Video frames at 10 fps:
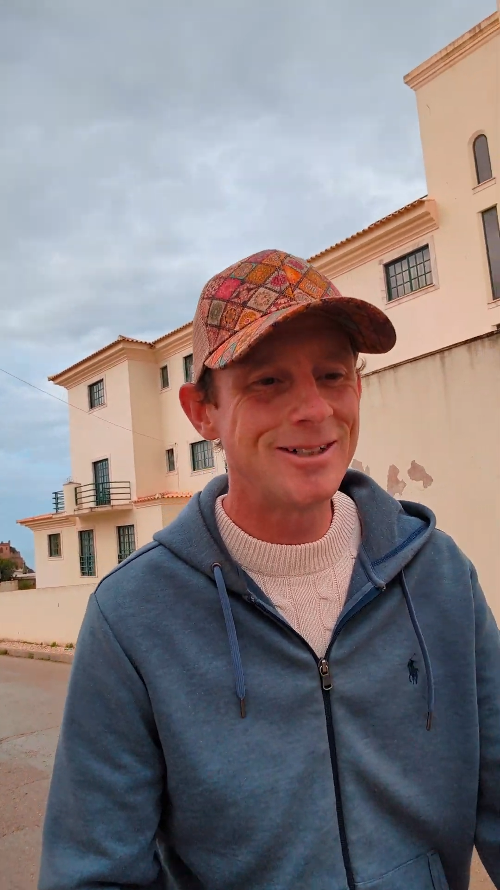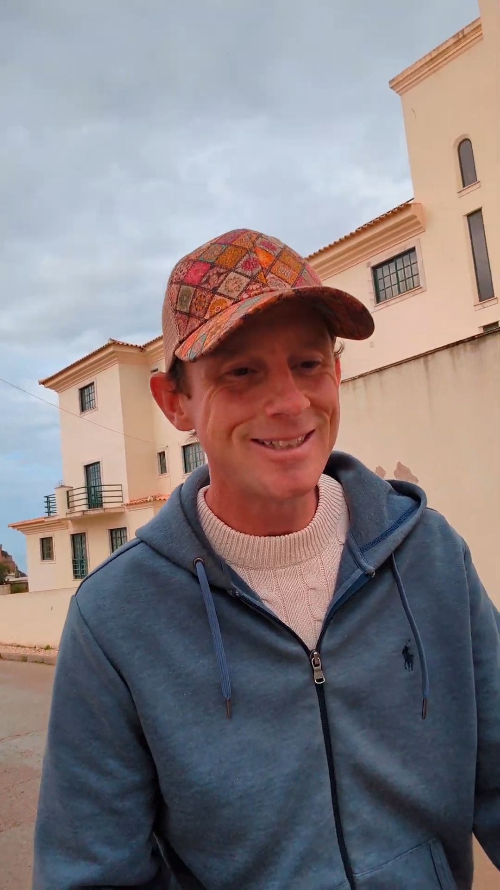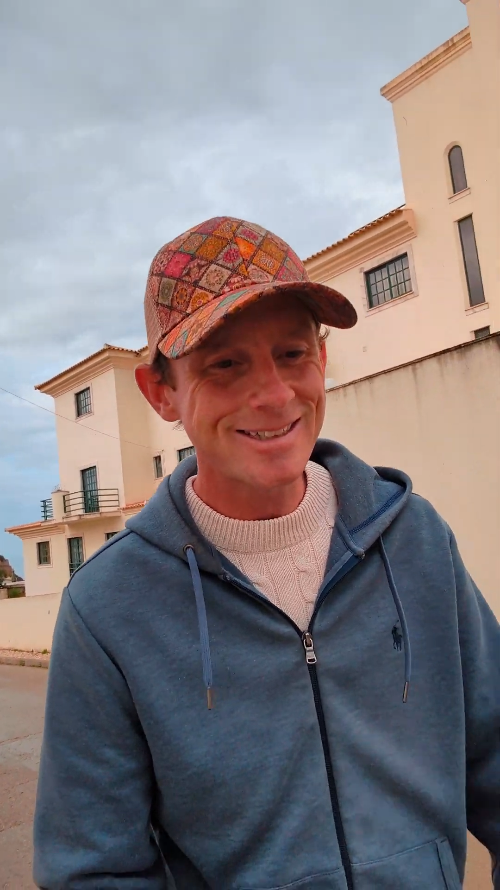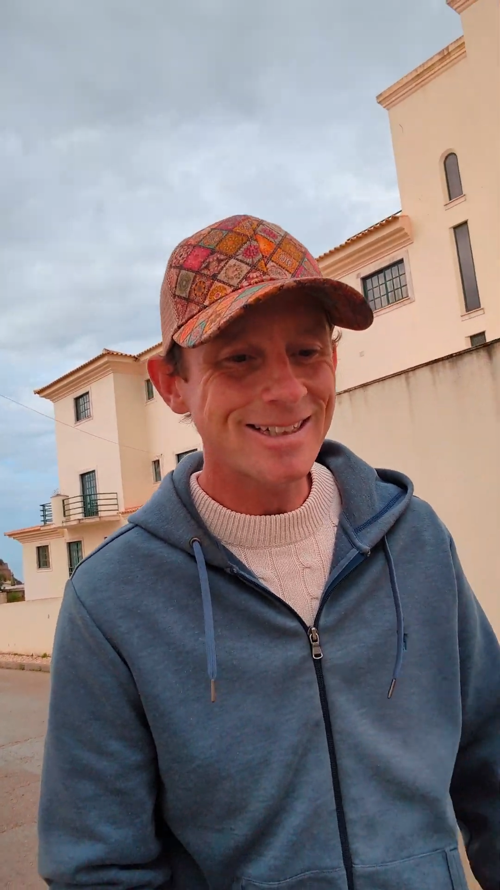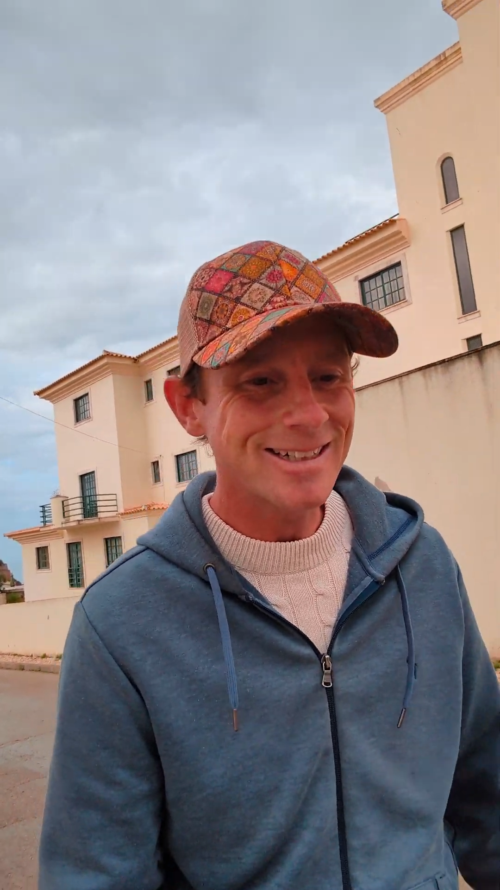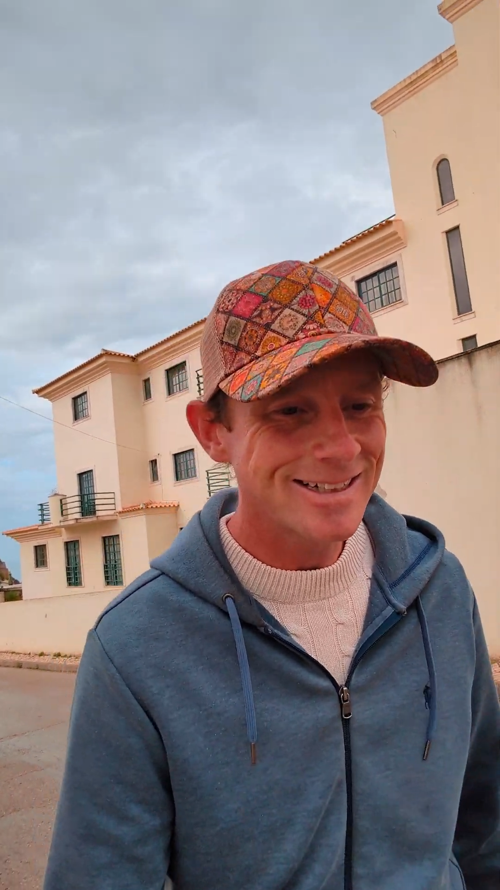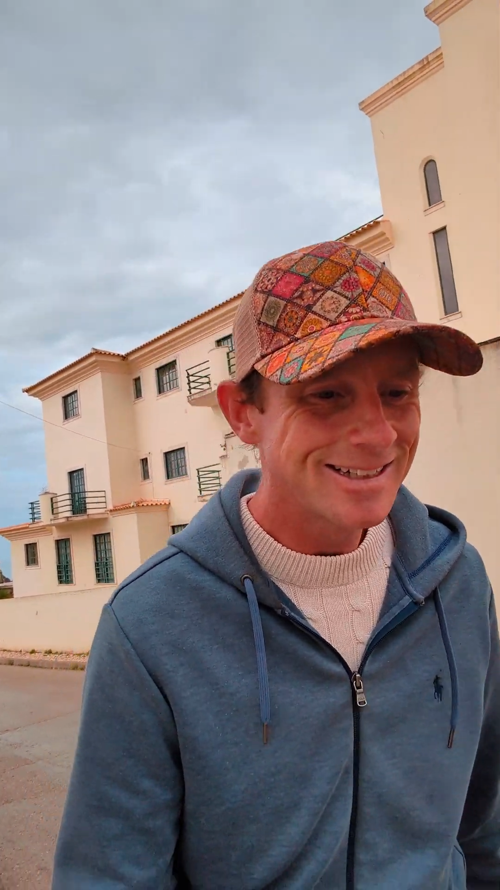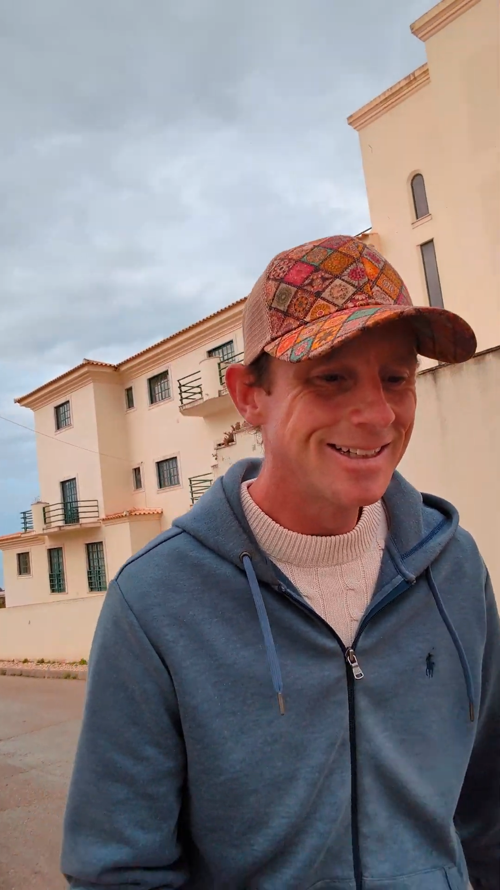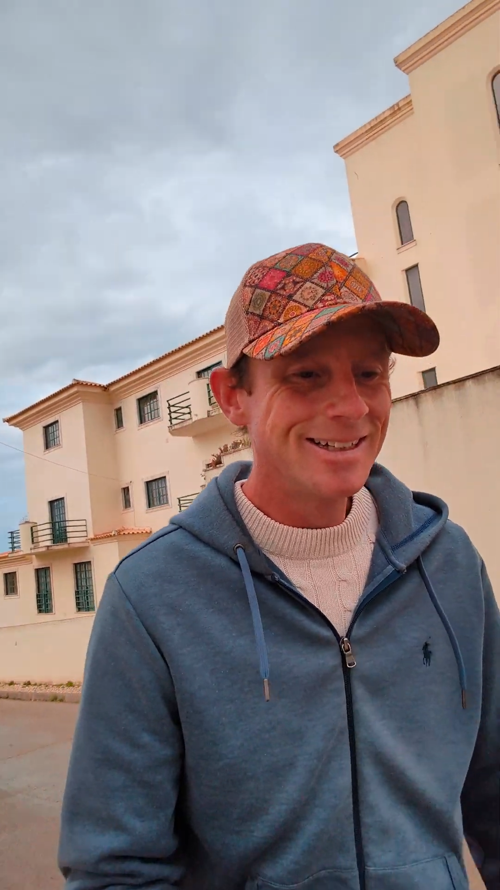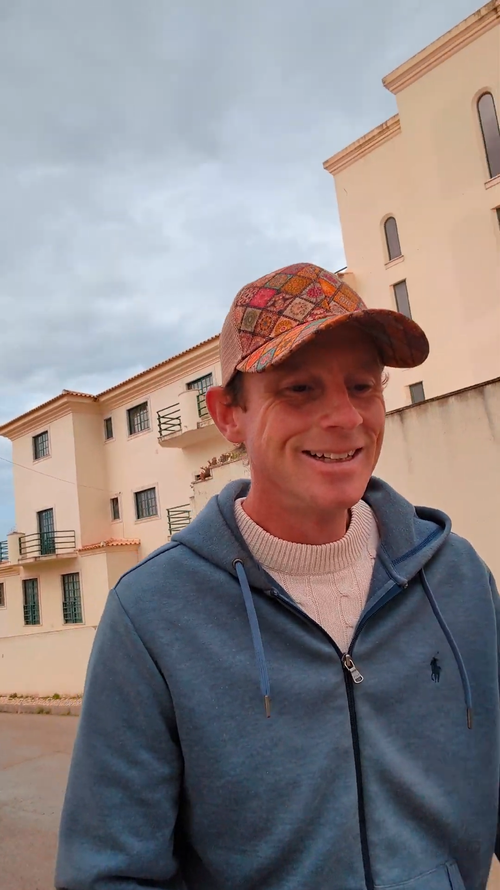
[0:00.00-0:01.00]
which
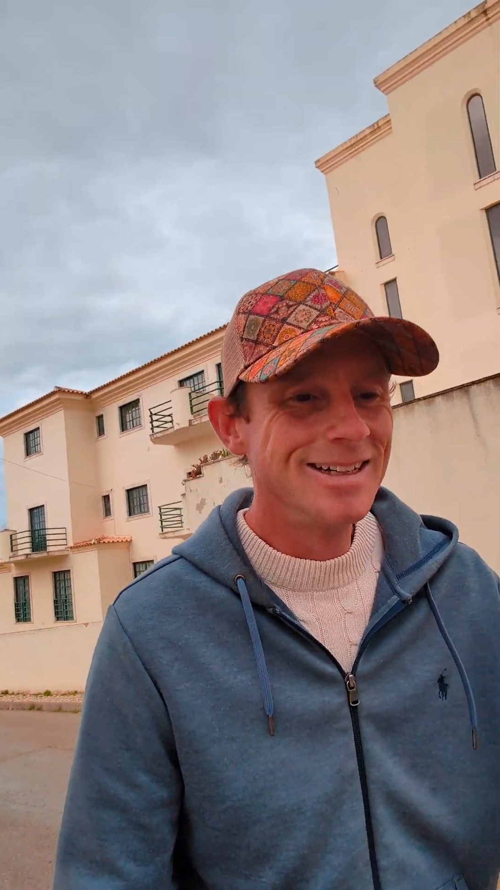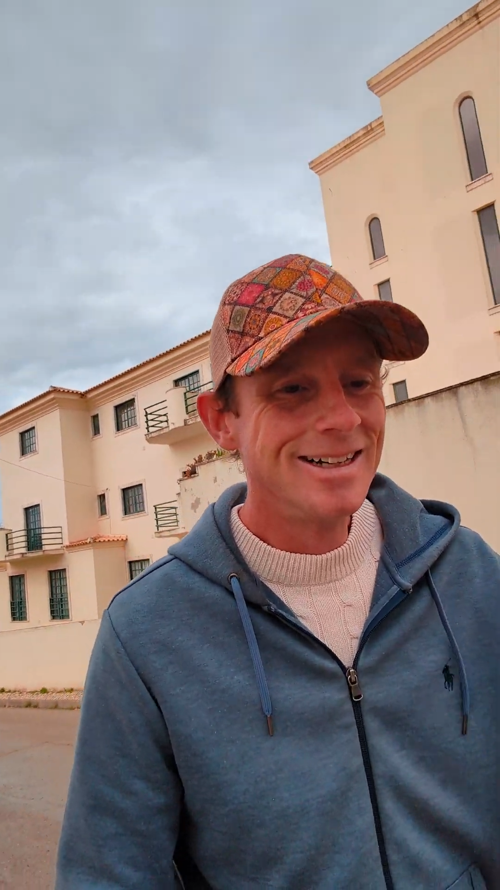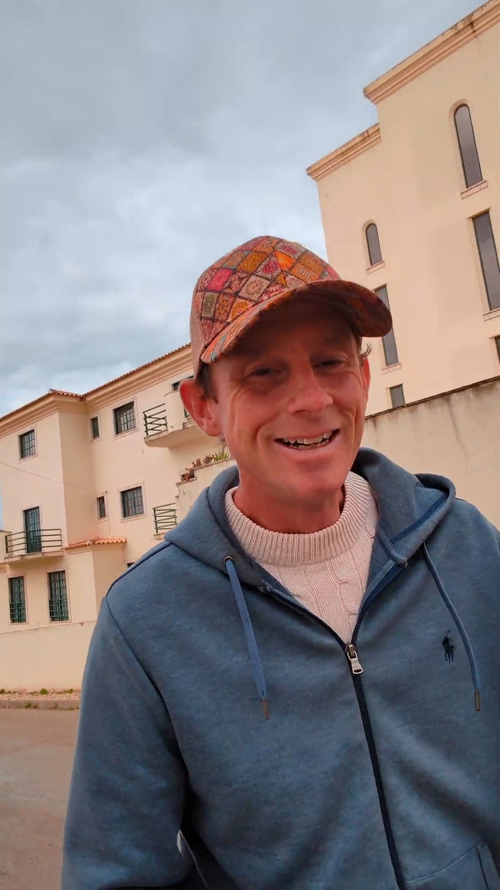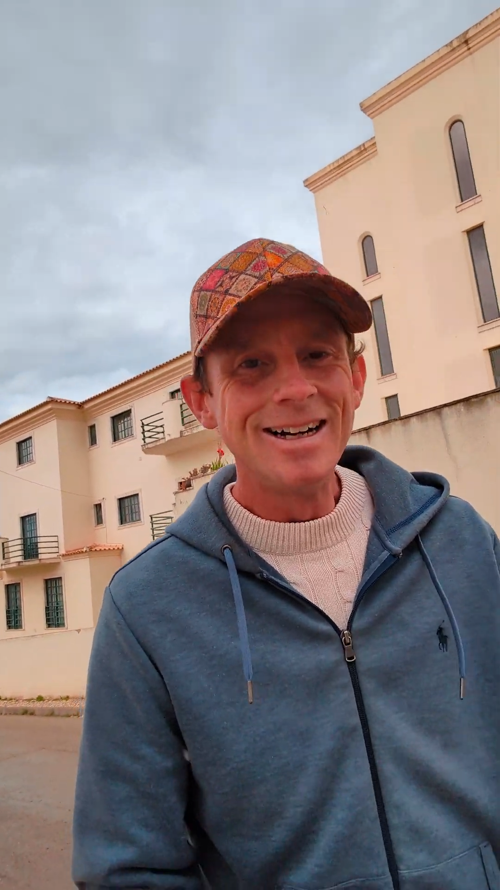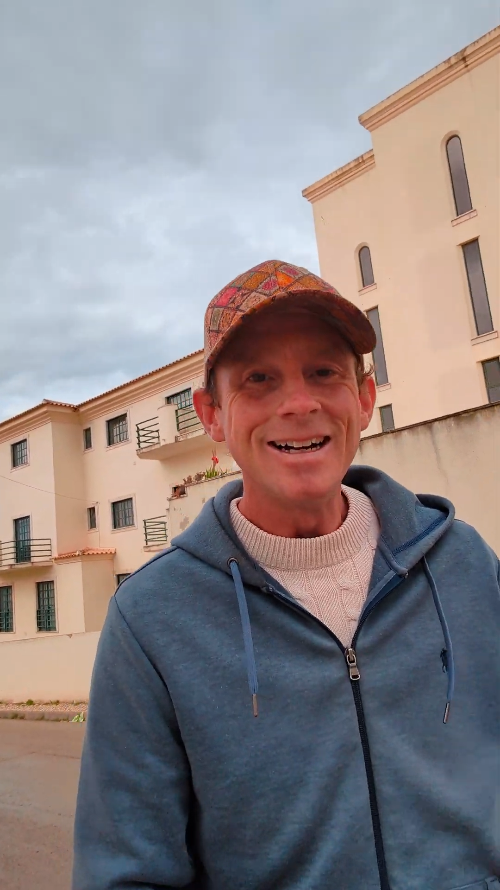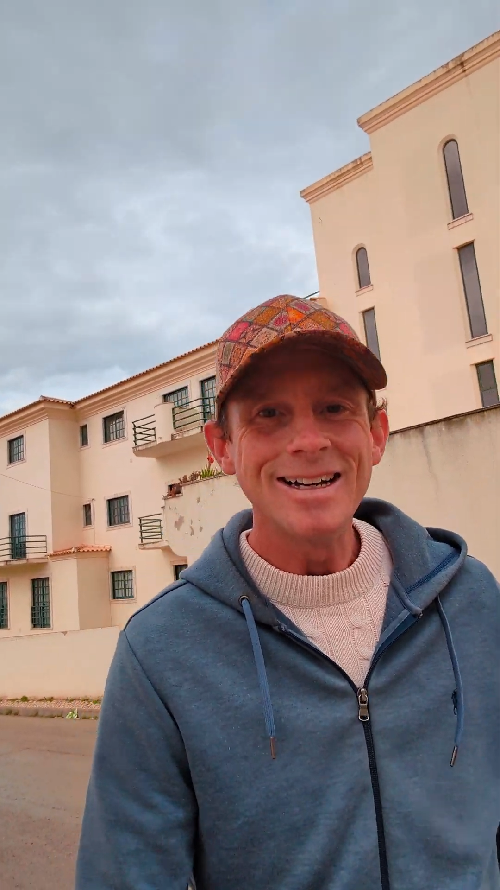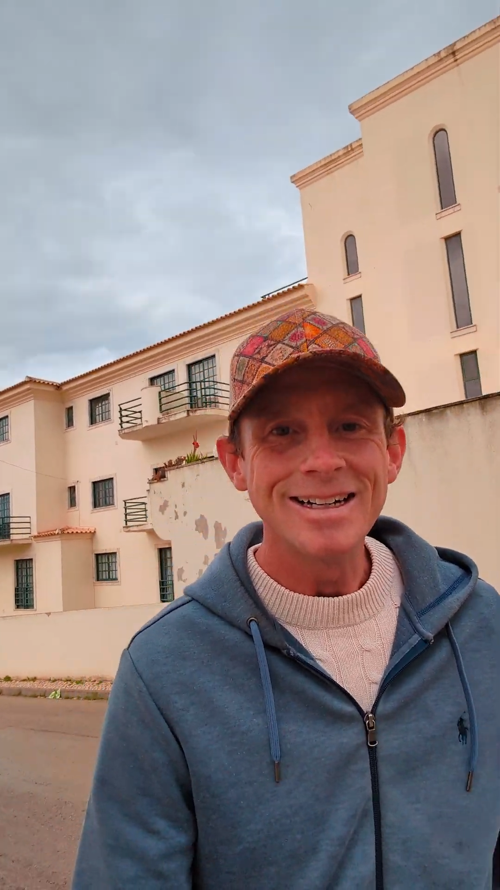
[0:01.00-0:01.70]
I